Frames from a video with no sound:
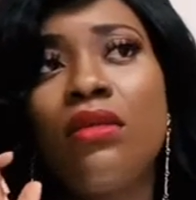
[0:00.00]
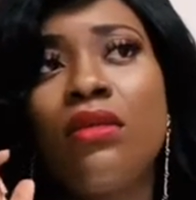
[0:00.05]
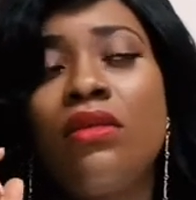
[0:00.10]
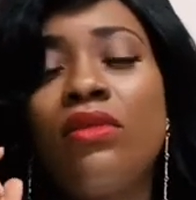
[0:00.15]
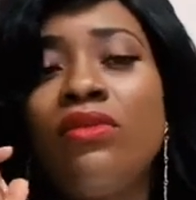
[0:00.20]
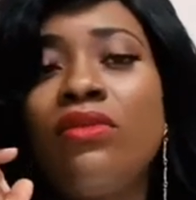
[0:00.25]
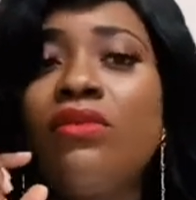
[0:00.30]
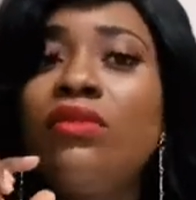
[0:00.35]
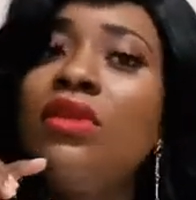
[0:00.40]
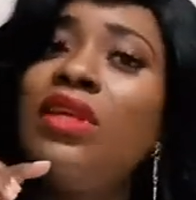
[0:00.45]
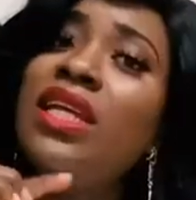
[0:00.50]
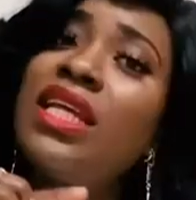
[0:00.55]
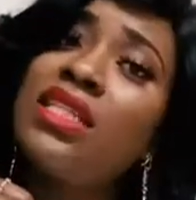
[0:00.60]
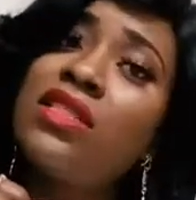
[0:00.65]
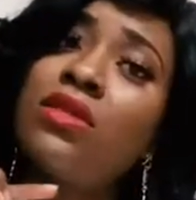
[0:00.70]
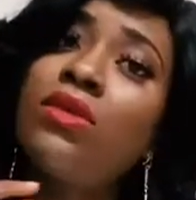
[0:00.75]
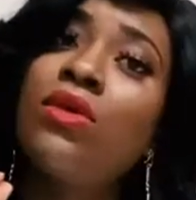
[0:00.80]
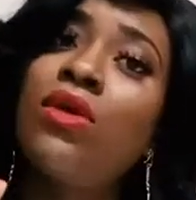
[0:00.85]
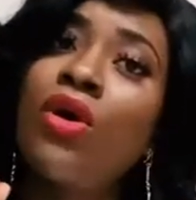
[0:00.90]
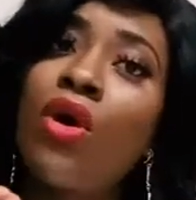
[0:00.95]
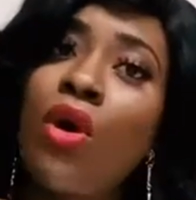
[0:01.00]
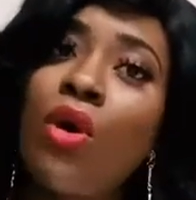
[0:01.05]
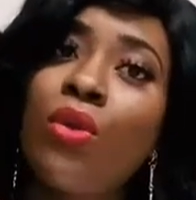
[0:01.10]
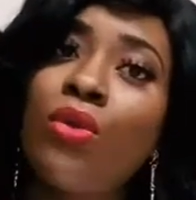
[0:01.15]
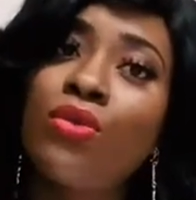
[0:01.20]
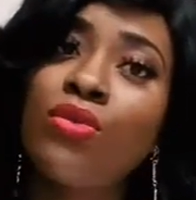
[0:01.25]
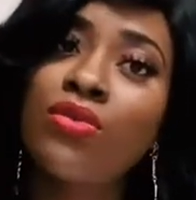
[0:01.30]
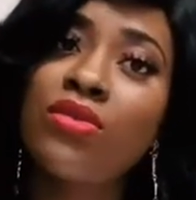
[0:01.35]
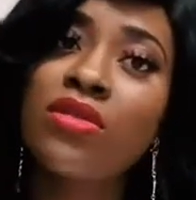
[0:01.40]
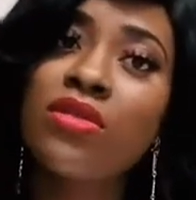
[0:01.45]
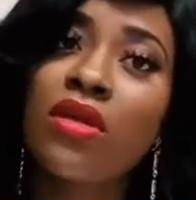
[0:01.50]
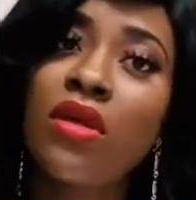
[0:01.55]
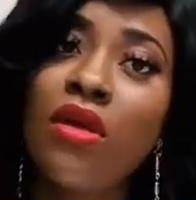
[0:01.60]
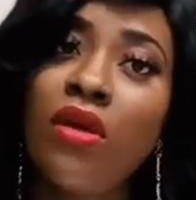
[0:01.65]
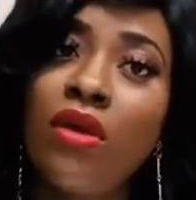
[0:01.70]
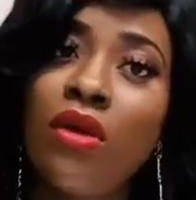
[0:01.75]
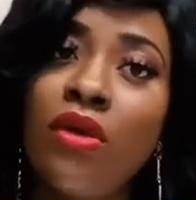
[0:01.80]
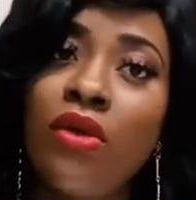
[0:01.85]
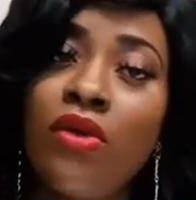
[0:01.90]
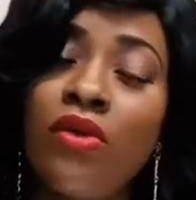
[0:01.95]
little goals
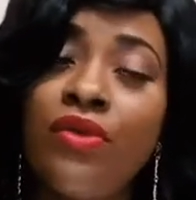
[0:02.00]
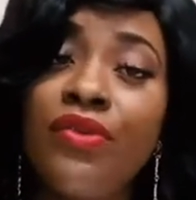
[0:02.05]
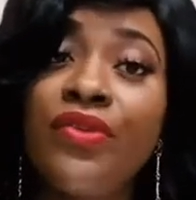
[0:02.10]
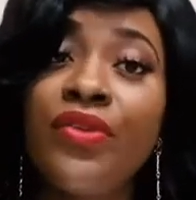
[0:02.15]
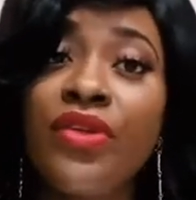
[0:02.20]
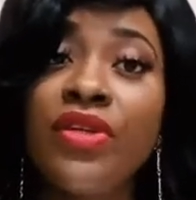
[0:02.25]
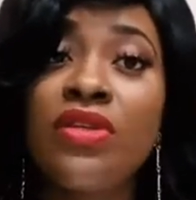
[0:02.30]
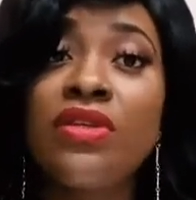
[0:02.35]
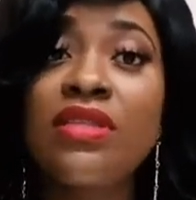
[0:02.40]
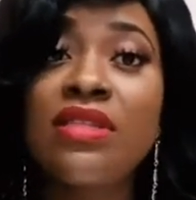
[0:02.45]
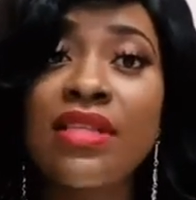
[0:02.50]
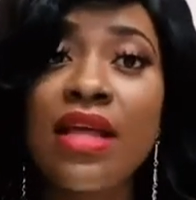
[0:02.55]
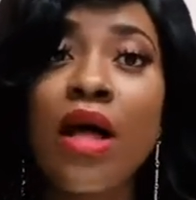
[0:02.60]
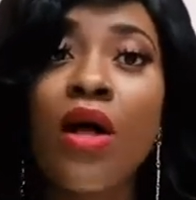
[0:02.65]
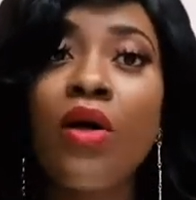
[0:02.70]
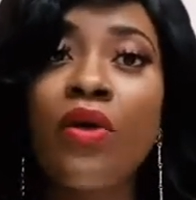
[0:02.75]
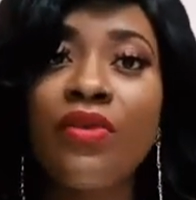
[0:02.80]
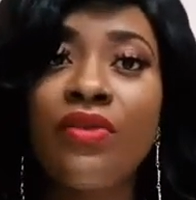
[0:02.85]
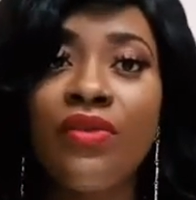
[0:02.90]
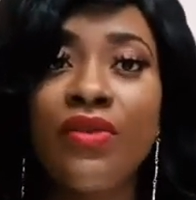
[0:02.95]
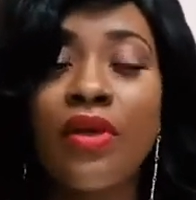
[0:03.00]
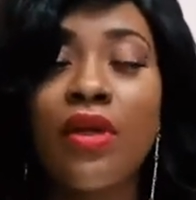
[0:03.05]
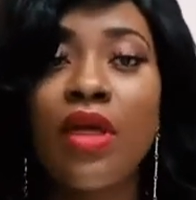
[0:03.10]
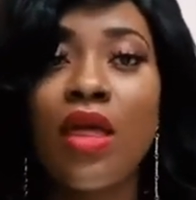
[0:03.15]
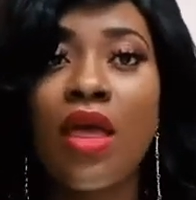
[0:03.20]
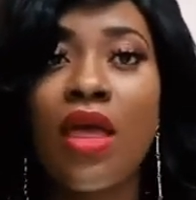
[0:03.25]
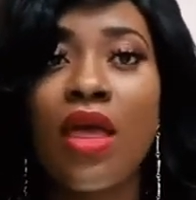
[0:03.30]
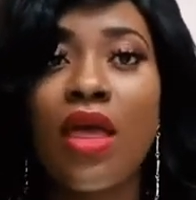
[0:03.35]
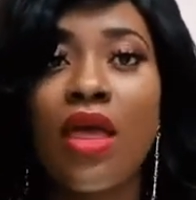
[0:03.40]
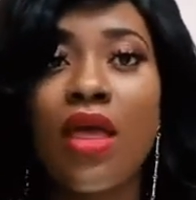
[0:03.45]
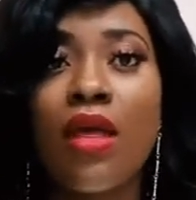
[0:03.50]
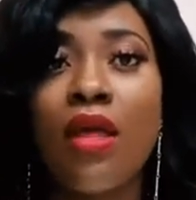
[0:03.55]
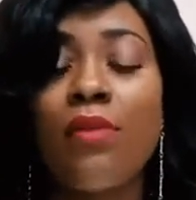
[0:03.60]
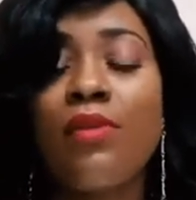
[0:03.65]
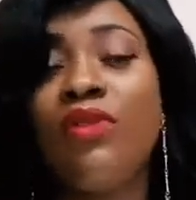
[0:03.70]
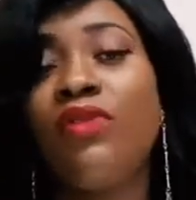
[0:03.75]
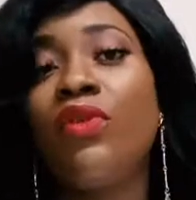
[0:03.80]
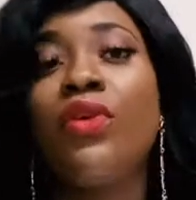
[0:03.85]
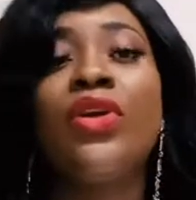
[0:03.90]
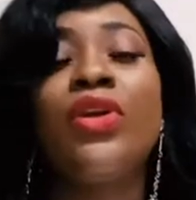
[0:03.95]
for yourself before you
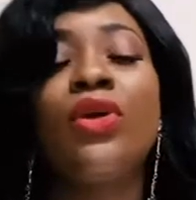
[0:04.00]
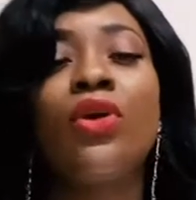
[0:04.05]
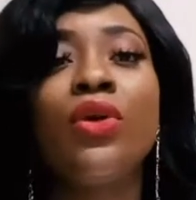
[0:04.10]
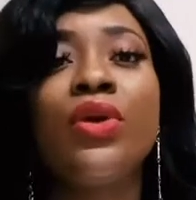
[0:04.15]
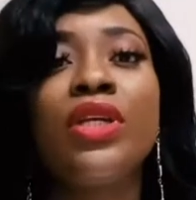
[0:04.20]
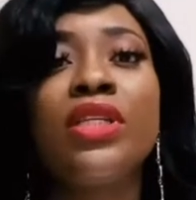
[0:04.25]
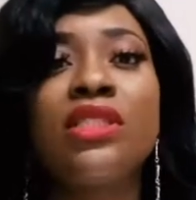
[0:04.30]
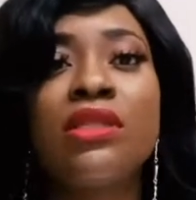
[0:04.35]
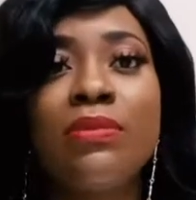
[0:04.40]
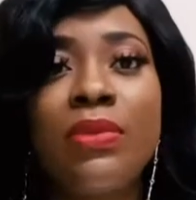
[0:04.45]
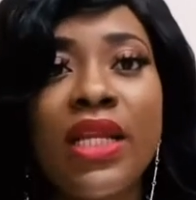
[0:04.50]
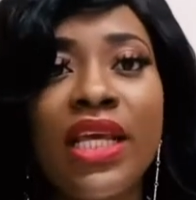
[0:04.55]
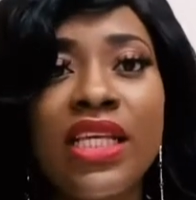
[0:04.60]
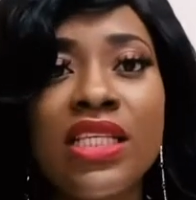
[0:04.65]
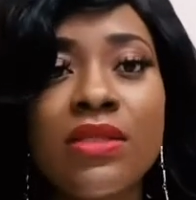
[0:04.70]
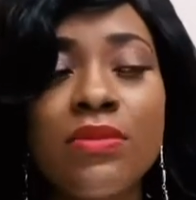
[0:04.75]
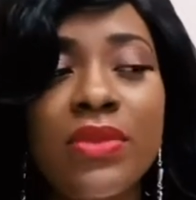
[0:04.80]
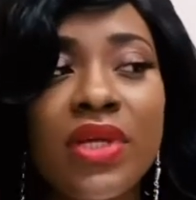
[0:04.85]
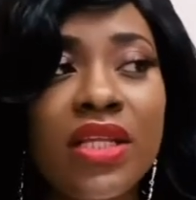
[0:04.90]
into placement.